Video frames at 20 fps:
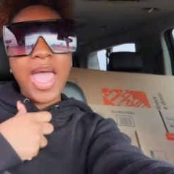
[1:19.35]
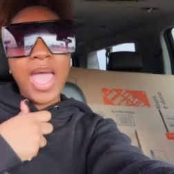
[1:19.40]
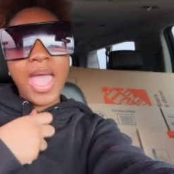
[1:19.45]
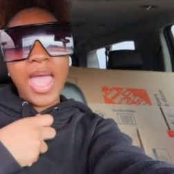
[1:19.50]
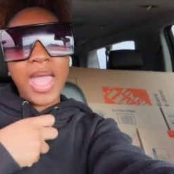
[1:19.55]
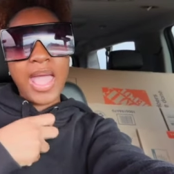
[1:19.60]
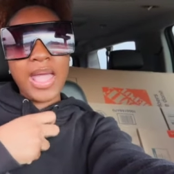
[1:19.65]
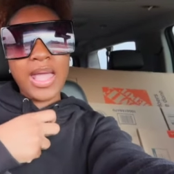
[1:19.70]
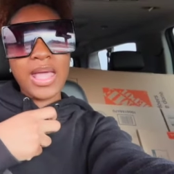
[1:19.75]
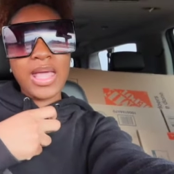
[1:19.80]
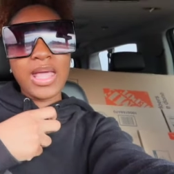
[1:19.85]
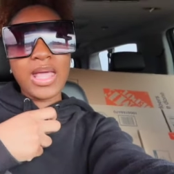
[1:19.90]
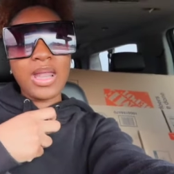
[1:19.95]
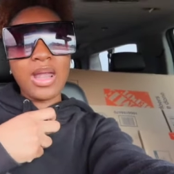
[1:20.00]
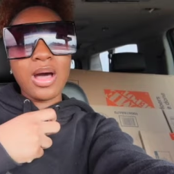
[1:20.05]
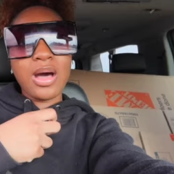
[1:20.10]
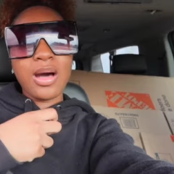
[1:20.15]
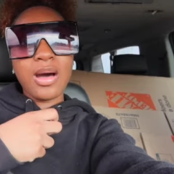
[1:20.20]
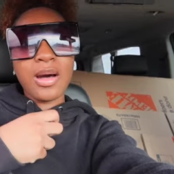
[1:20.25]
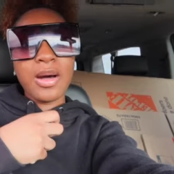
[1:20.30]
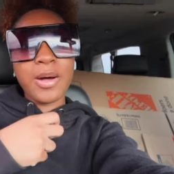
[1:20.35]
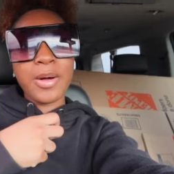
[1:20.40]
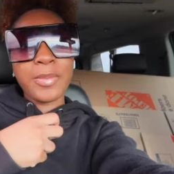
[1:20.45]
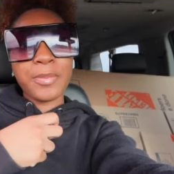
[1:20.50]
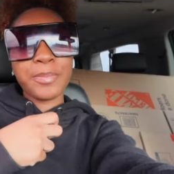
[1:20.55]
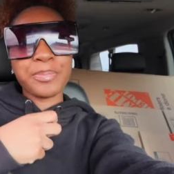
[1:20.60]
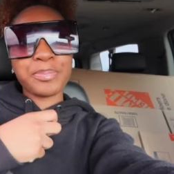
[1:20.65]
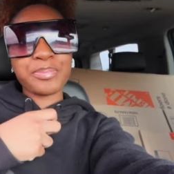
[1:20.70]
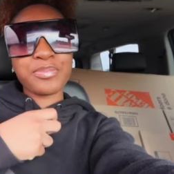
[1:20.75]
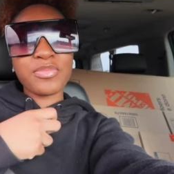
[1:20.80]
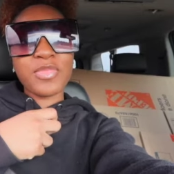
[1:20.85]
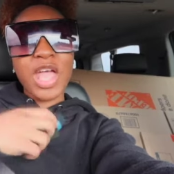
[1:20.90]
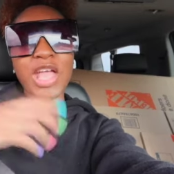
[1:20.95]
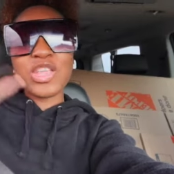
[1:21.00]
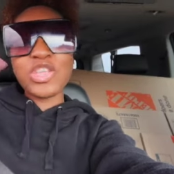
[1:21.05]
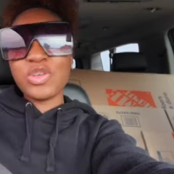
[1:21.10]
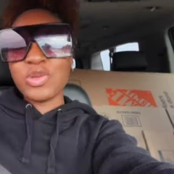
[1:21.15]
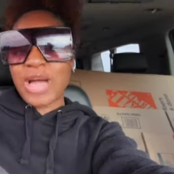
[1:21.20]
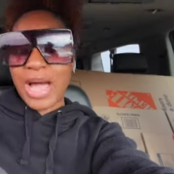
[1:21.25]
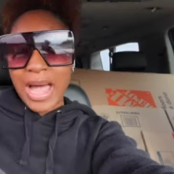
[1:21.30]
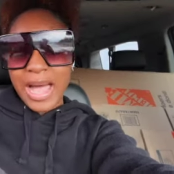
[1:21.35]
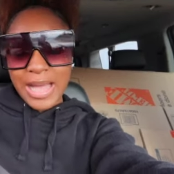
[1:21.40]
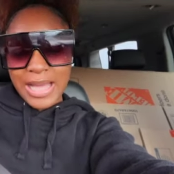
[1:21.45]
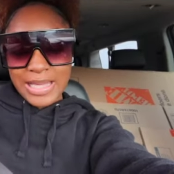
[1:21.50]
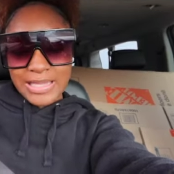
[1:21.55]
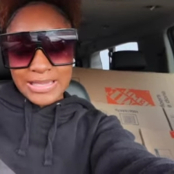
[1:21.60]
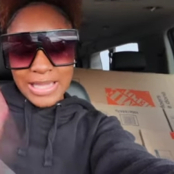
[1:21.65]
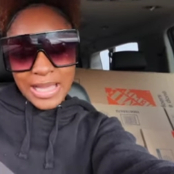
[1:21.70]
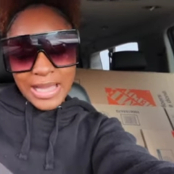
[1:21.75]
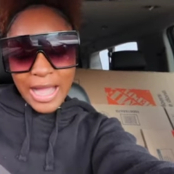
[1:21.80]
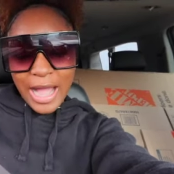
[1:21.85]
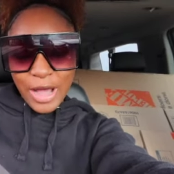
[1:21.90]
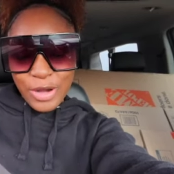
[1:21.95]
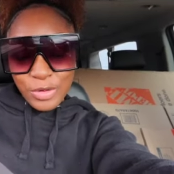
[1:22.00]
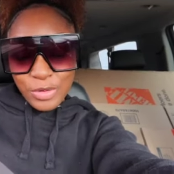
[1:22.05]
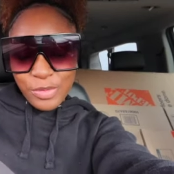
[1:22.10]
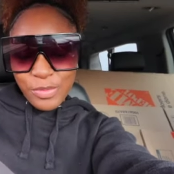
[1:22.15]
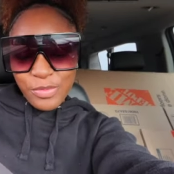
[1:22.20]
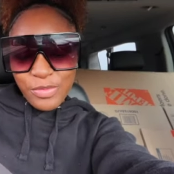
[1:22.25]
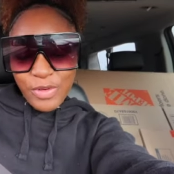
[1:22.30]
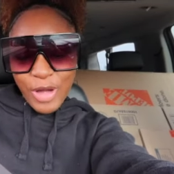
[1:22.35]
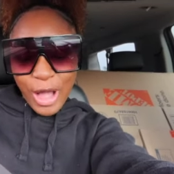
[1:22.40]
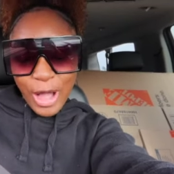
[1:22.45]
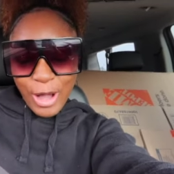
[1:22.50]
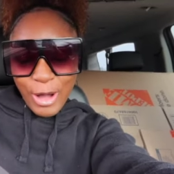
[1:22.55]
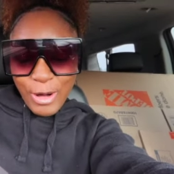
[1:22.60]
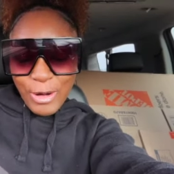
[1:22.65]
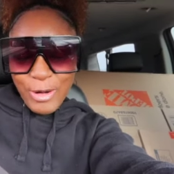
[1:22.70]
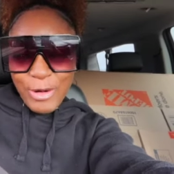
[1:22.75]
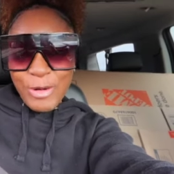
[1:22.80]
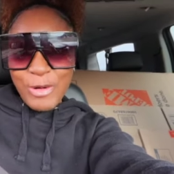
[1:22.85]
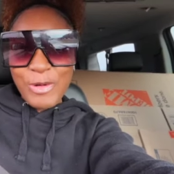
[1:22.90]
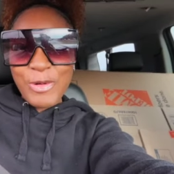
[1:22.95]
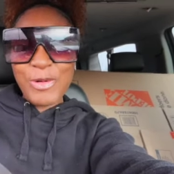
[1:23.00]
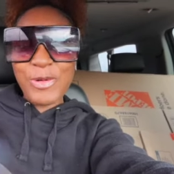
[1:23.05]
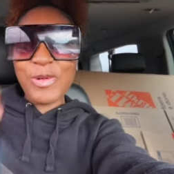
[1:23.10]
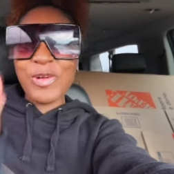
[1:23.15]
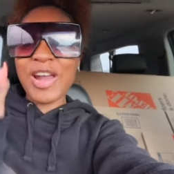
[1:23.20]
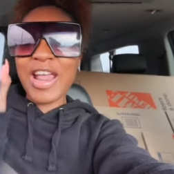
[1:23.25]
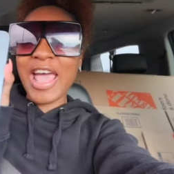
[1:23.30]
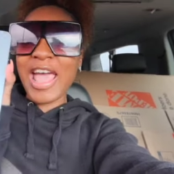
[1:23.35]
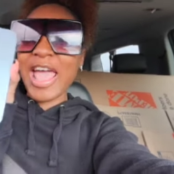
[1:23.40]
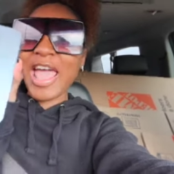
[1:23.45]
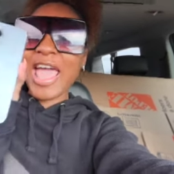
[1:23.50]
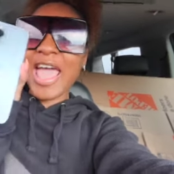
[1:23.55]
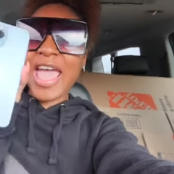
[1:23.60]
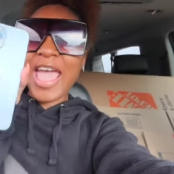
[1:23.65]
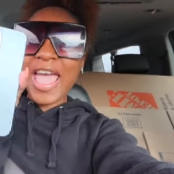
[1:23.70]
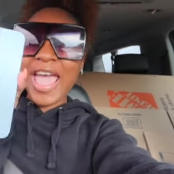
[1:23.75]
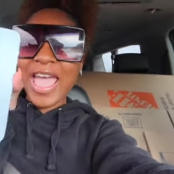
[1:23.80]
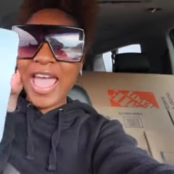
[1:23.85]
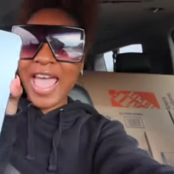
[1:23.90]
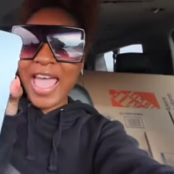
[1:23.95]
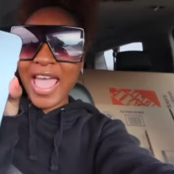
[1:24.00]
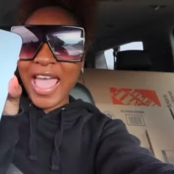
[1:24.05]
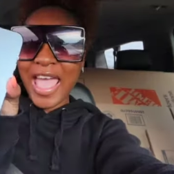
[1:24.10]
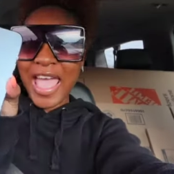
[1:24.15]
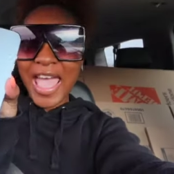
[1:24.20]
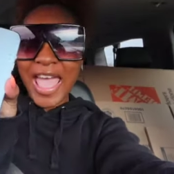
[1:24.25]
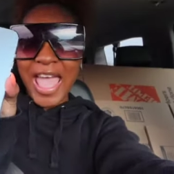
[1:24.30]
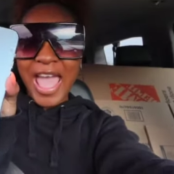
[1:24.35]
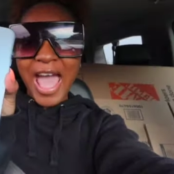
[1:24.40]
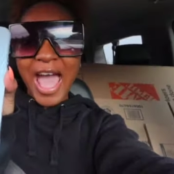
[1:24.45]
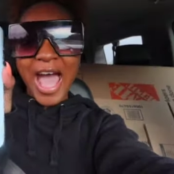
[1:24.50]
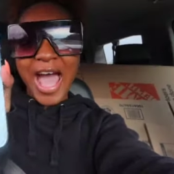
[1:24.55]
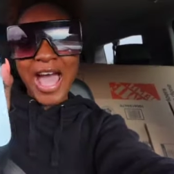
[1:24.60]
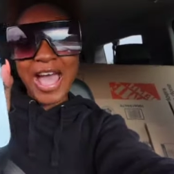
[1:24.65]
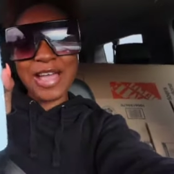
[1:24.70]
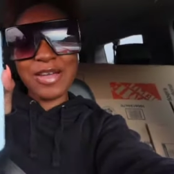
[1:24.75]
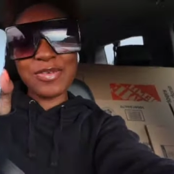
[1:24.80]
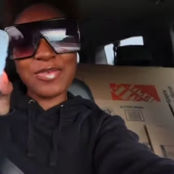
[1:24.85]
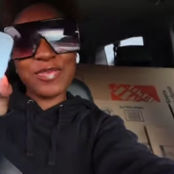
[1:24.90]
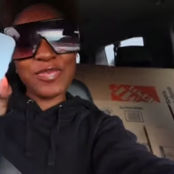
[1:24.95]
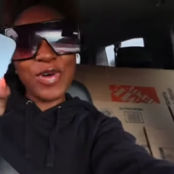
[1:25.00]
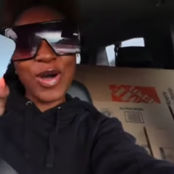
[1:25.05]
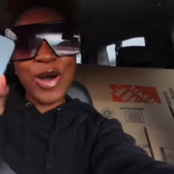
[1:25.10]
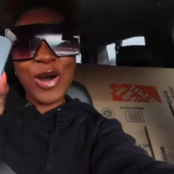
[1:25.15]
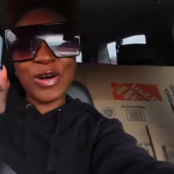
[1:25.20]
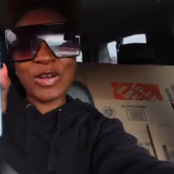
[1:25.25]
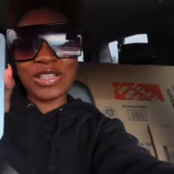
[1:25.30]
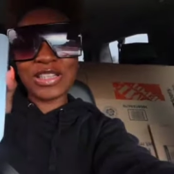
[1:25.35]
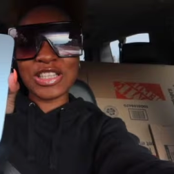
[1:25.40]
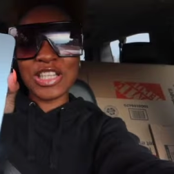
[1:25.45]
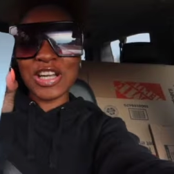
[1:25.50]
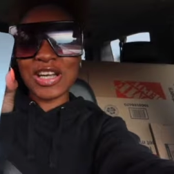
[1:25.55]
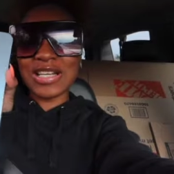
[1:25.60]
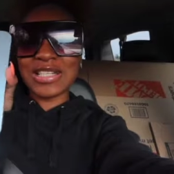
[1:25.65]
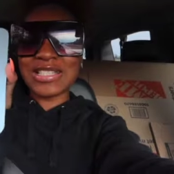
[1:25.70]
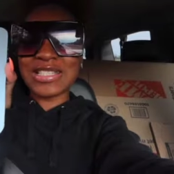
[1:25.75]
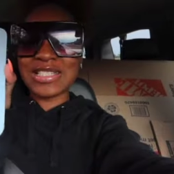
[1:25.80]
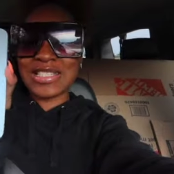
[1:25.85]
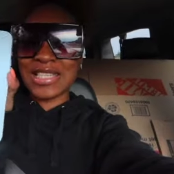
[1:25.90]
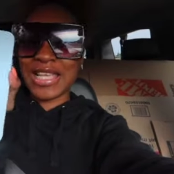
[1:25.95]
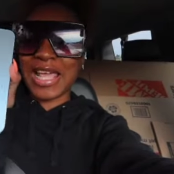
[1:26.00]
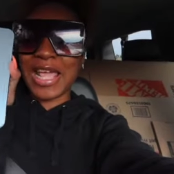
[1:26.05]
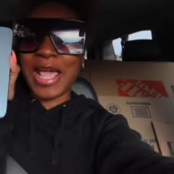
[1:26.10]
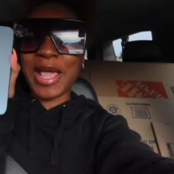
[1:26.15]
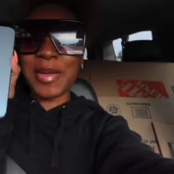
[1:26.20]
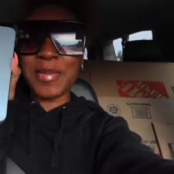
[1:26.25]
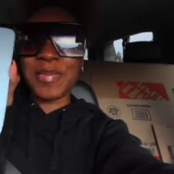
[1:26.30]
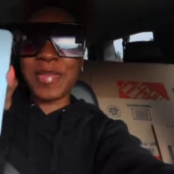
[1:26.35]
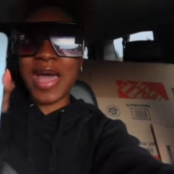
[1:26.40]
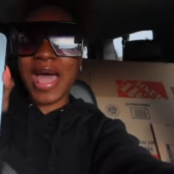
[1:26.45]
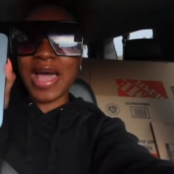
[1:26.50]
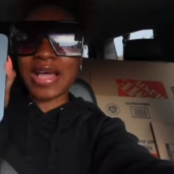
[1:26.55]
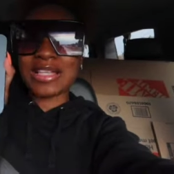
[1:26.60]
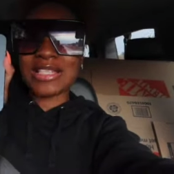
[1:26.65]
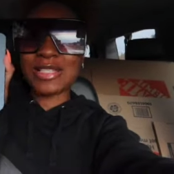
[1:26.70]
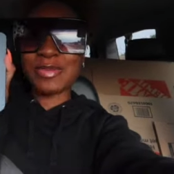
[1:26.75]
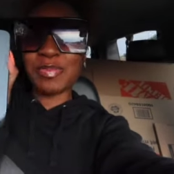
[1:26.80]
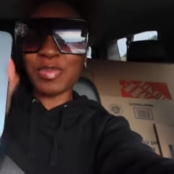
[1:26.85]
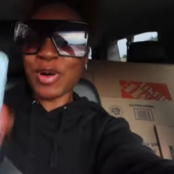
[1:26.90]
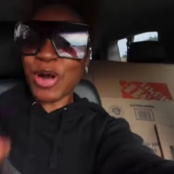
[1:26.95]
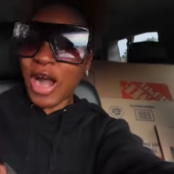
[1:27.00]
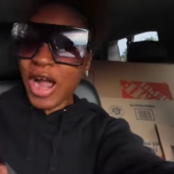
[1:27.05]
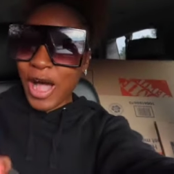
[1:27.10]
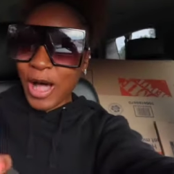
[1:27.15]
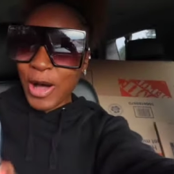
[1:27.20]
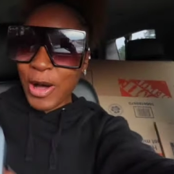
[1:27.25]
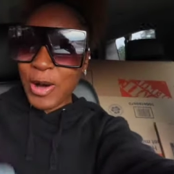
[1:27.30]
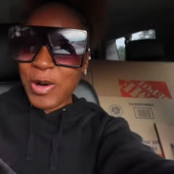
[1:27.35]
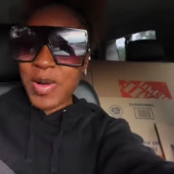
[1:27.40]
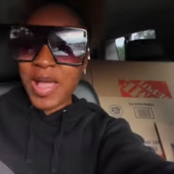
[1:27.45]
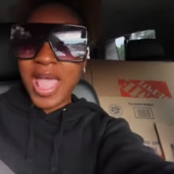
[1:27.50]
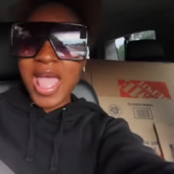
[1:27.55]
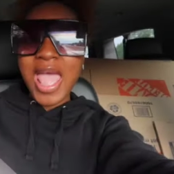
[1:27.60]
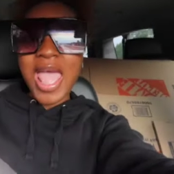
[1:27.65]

And you guys, I got a new phone. Hey, iPhone 13 Max Pro.